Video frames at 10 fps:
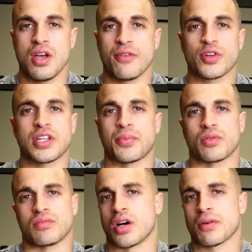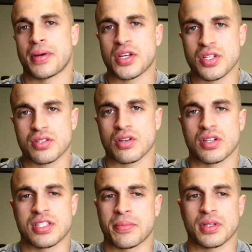For example, younger patients are
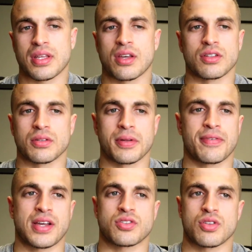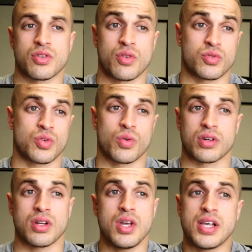going to typically heal a little bit faster than those who
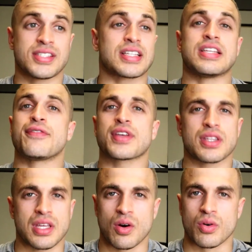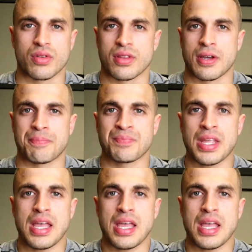are significantly older than them,